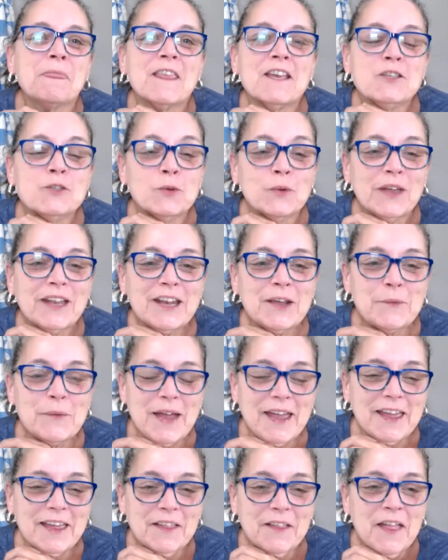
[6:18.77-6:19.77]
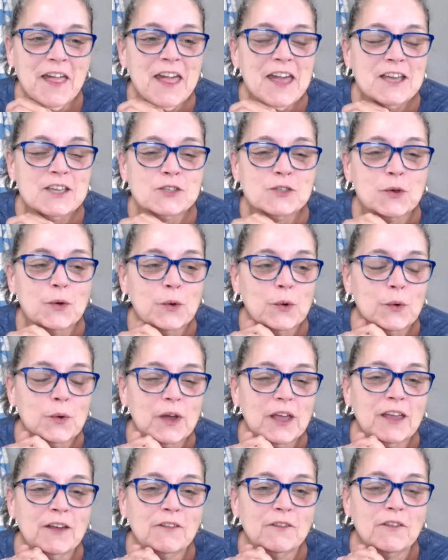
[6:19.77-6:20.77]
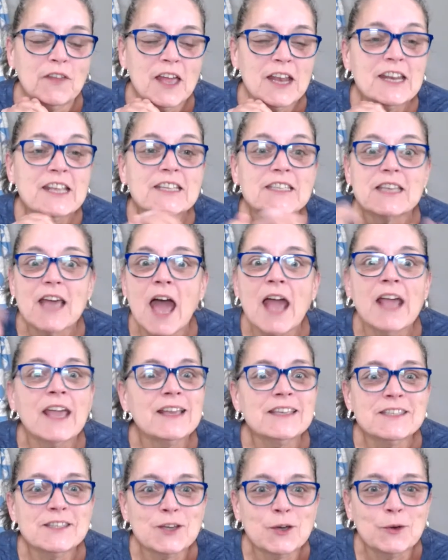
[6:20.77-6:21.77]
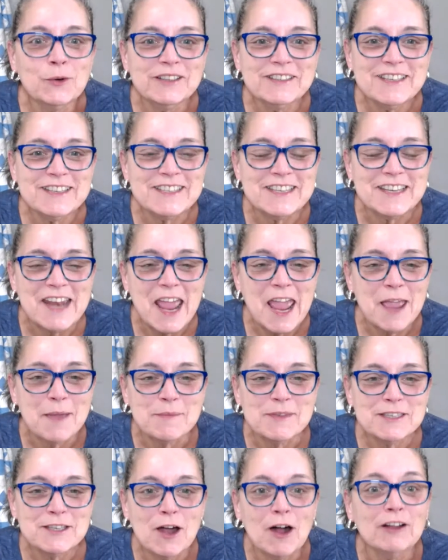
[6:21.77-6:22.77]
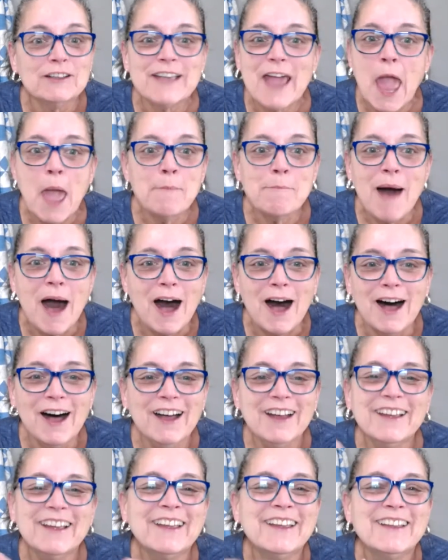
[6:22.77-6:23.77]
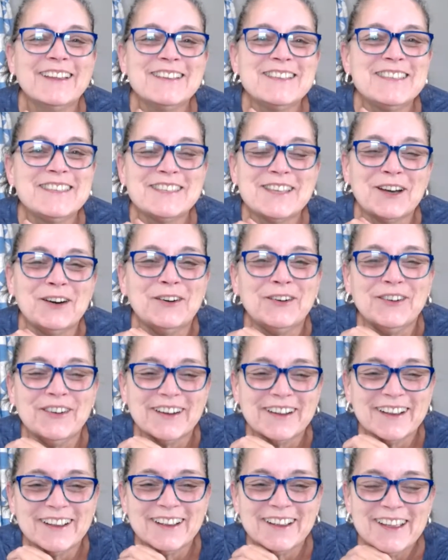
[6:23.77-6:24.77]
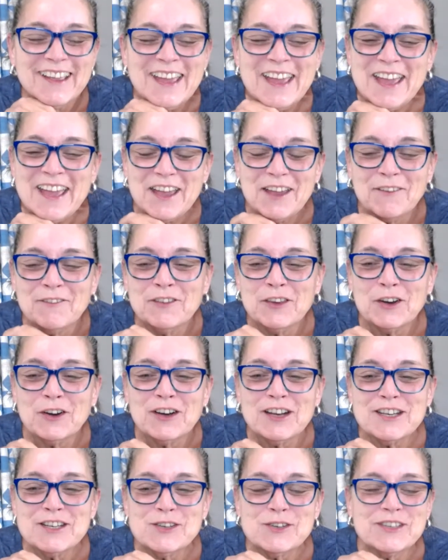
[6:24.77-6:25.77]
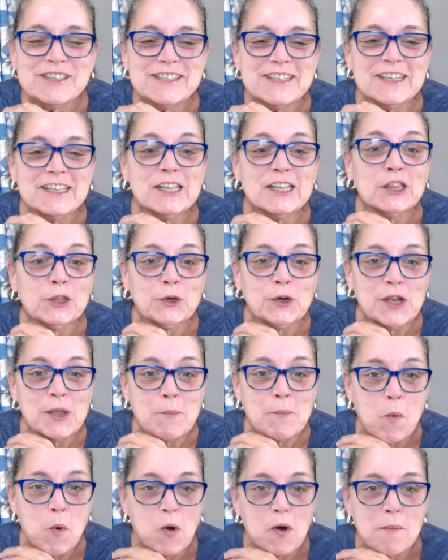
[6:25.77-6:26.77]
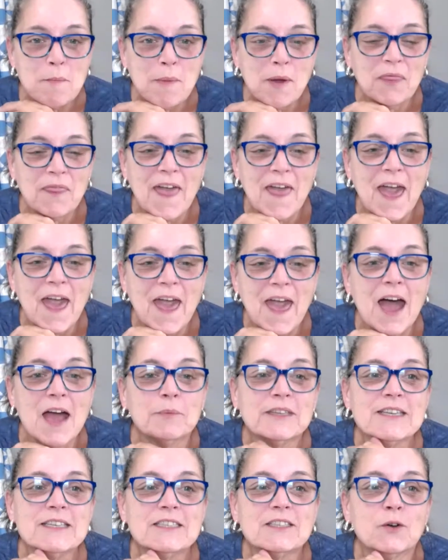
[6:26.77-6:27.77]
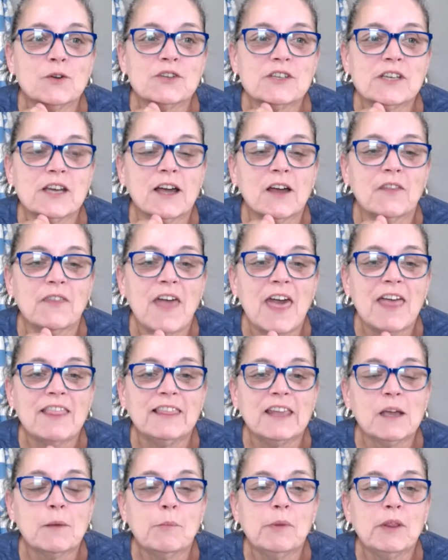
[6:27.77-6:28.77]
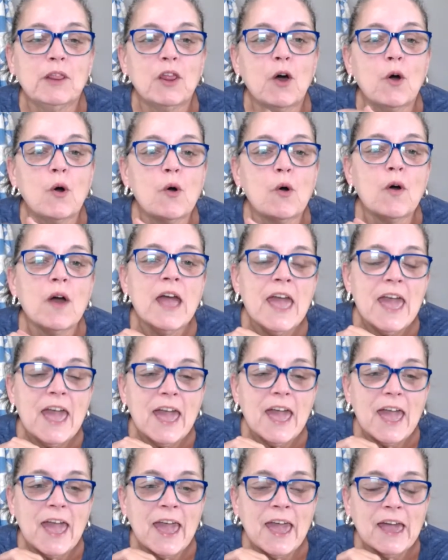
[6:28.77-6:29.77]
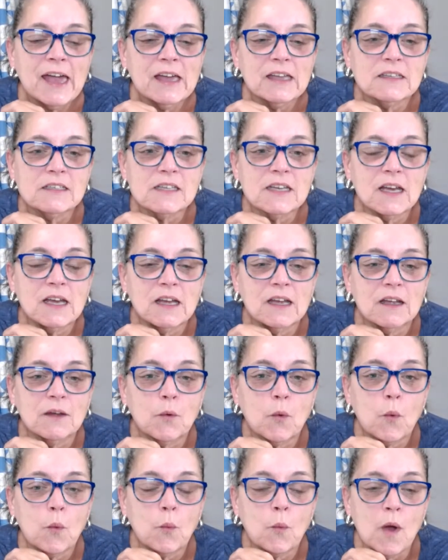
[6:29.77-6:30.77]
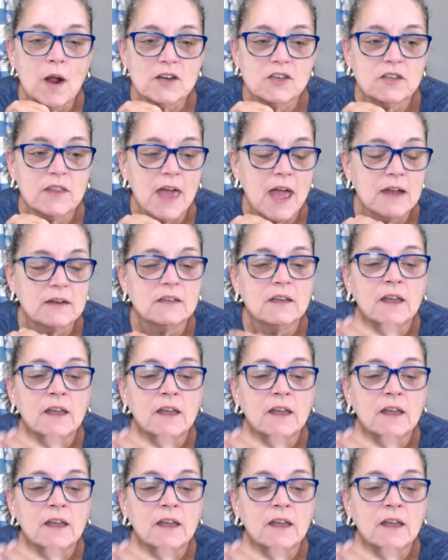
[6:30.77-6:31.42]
So anyway, so I guess the quilt is a name. It's called Emma. So if you're interested in learning more about that, please go check out that link below and watch that.